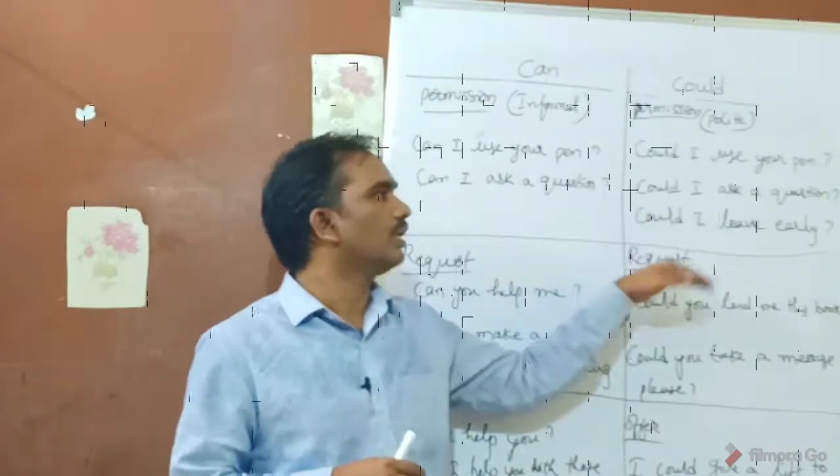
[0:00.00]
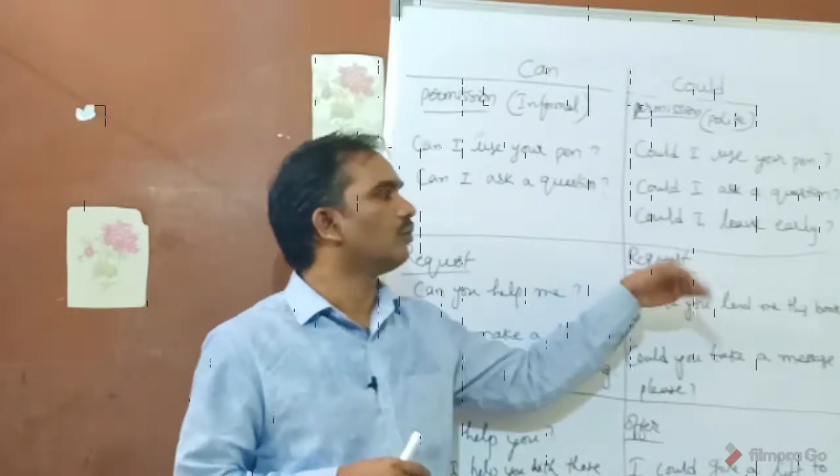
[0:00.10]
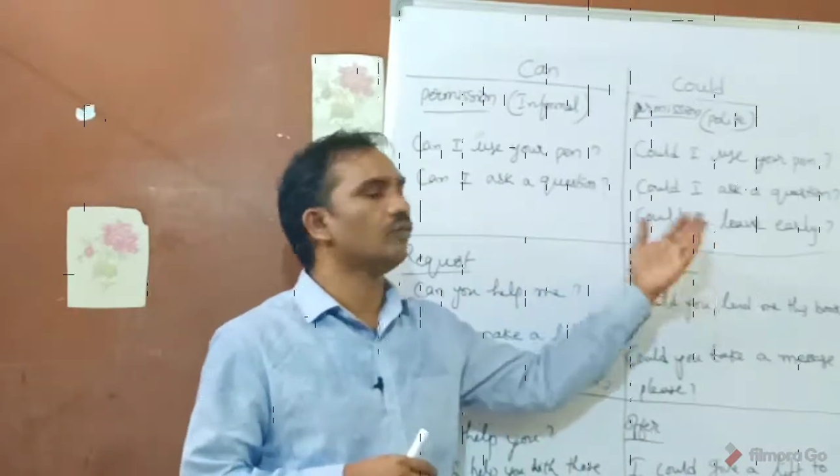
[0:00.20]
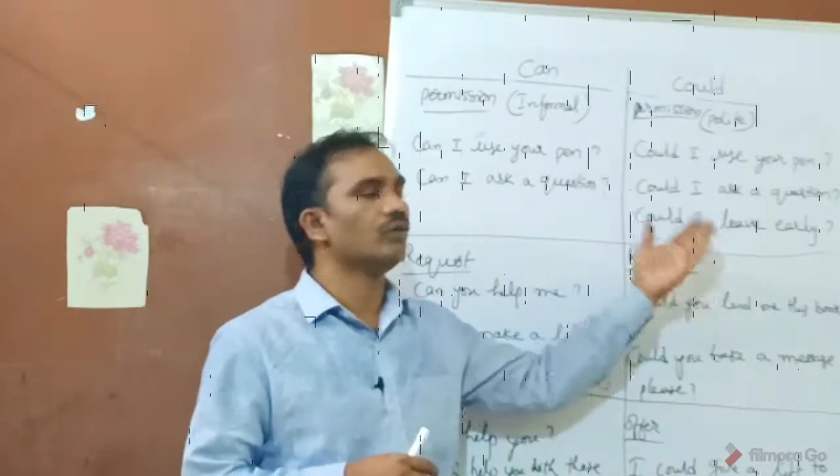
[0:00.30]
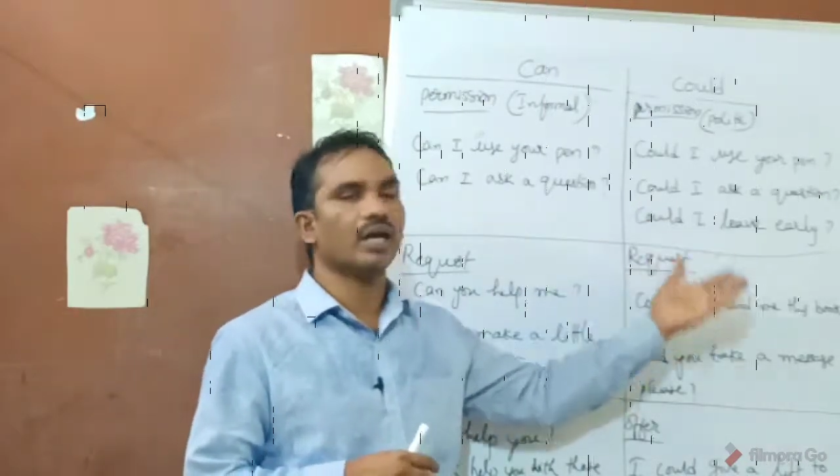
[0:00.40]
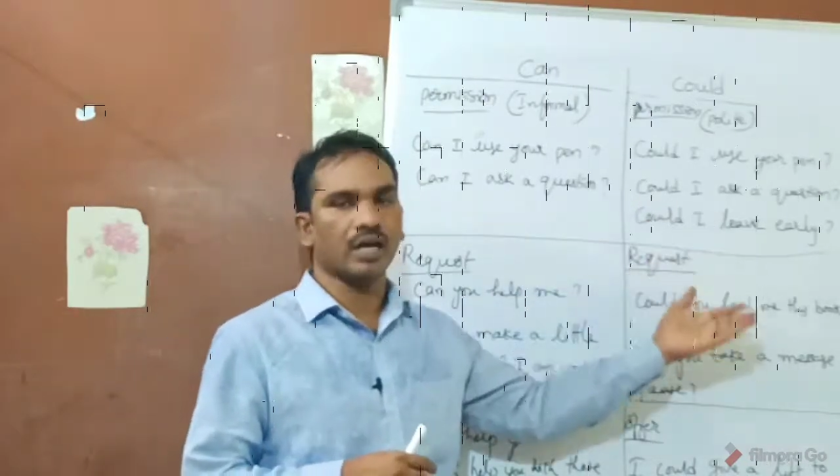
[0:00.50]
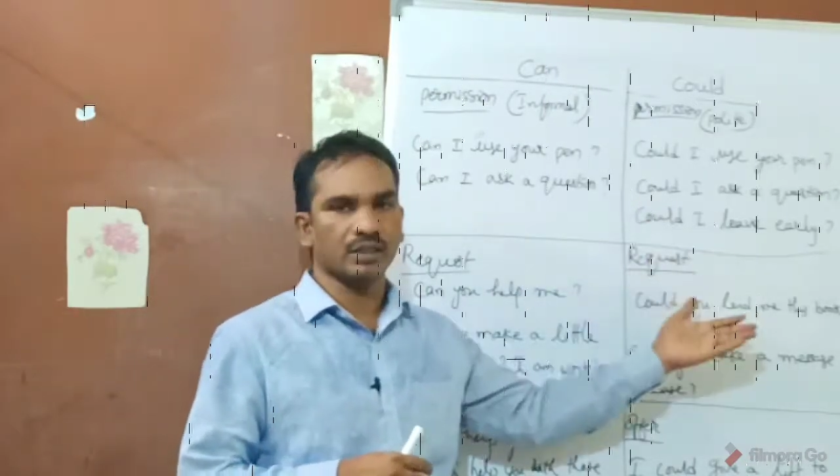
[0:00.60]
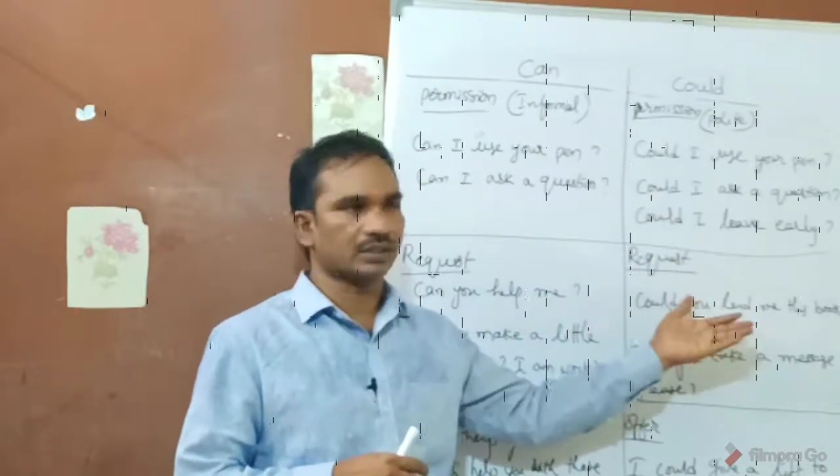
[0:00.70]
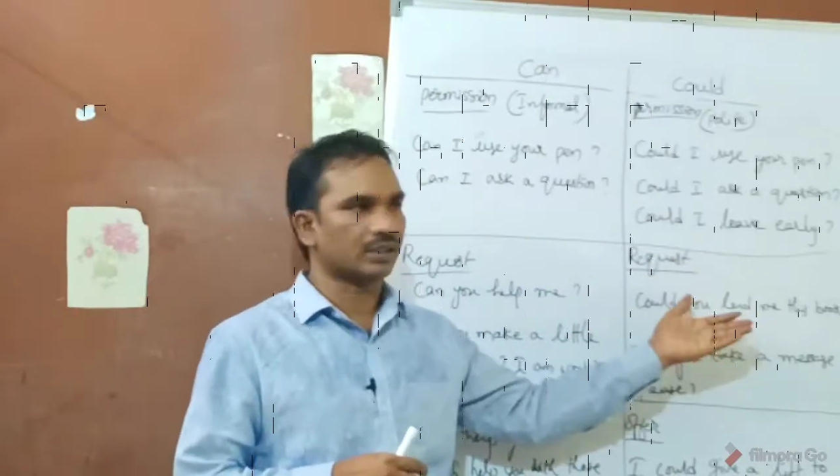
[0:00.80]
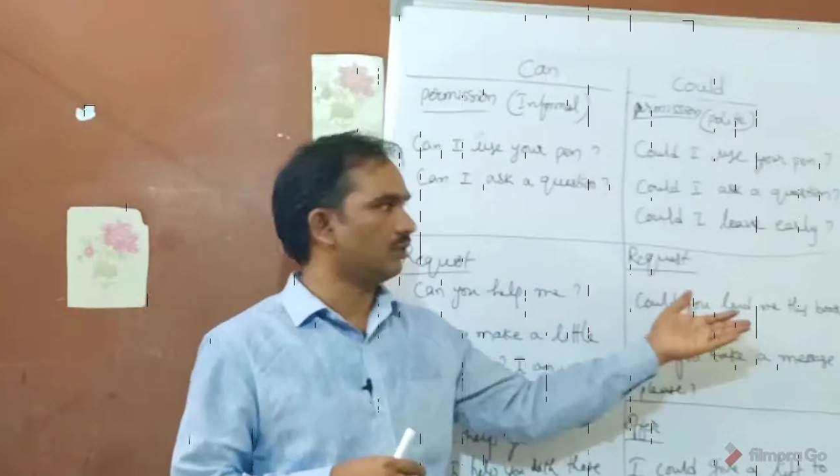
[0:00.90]
could I
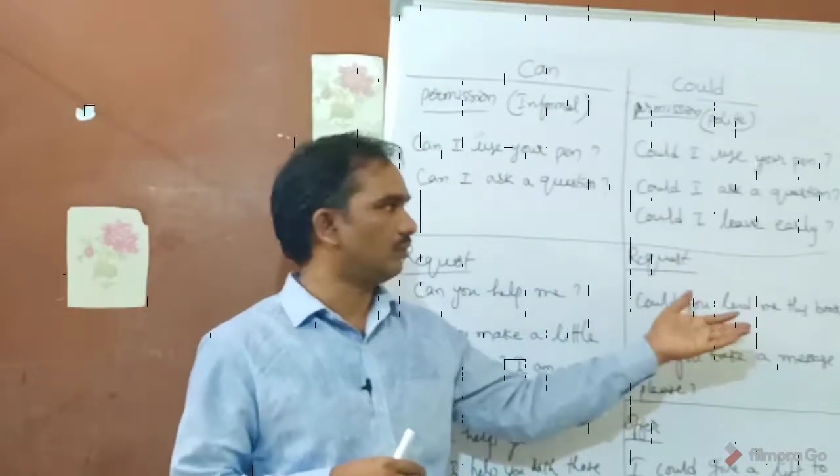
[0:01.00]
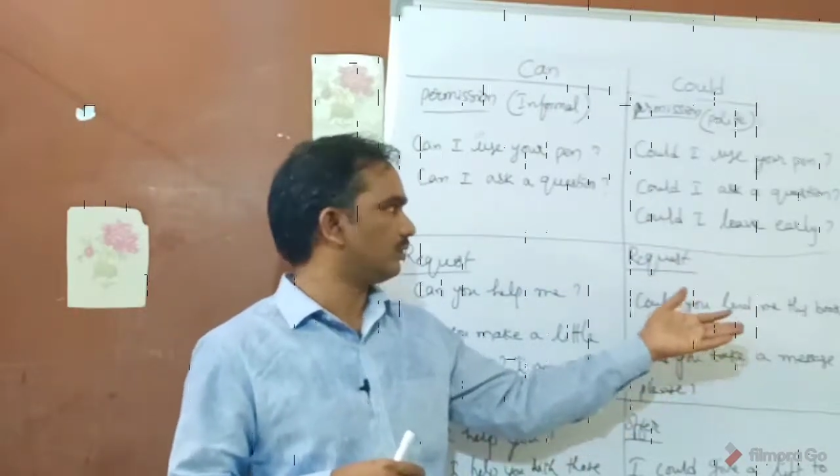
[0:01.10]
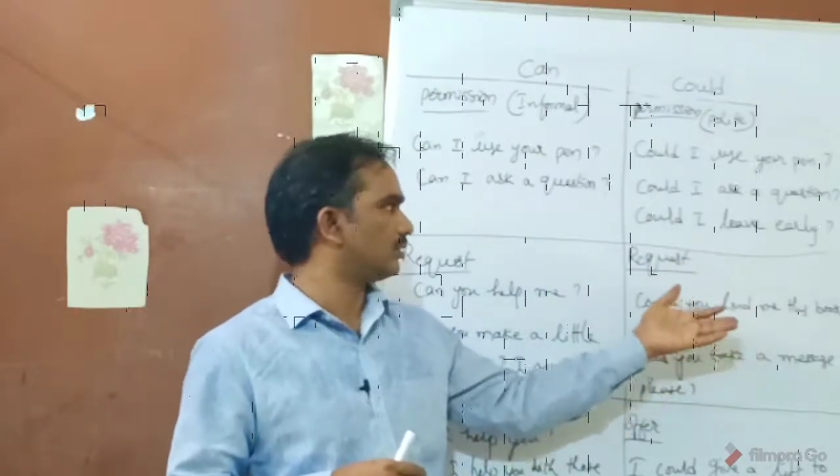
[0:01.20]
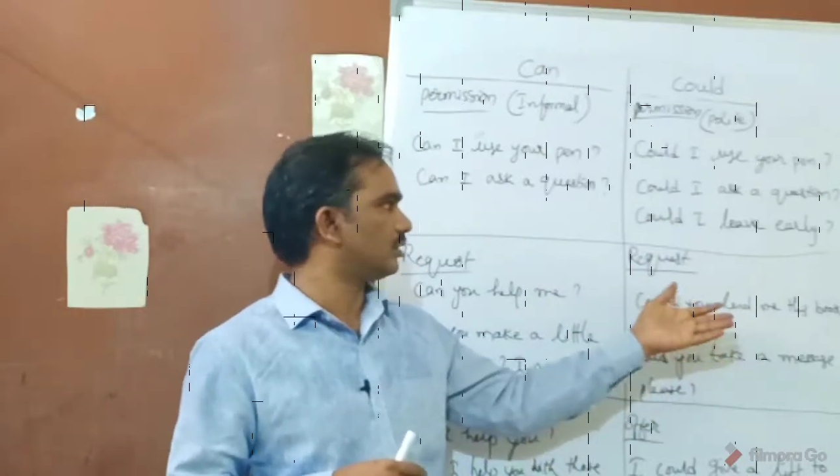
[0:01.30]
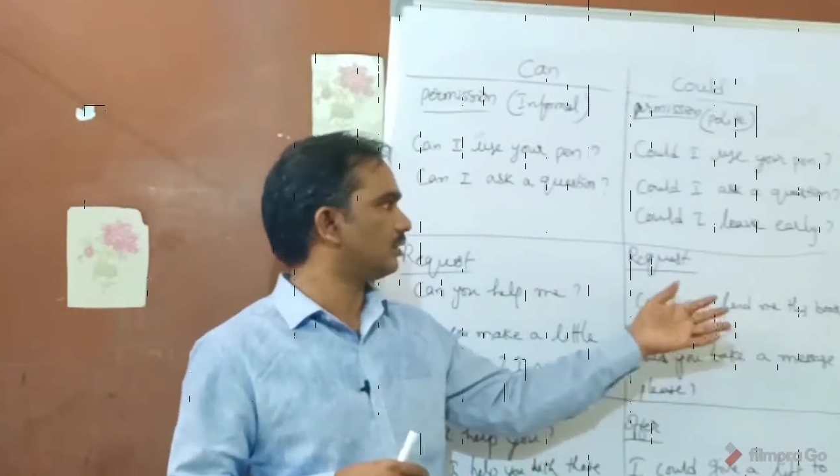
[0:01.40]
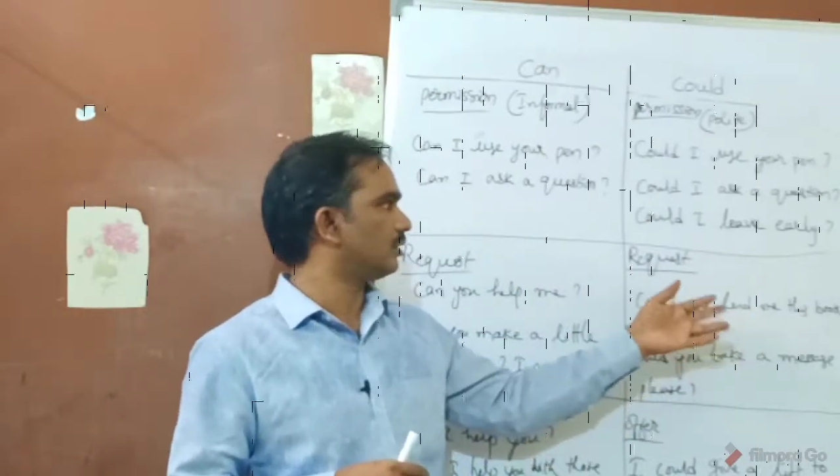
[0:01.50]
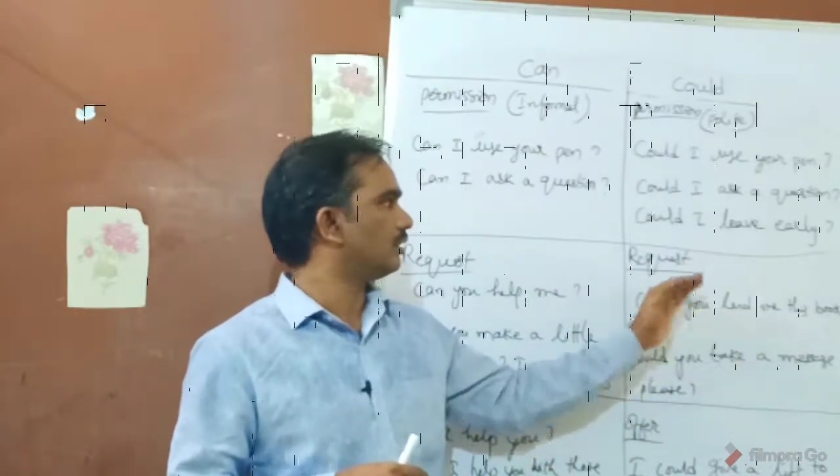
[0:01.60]
ask a question?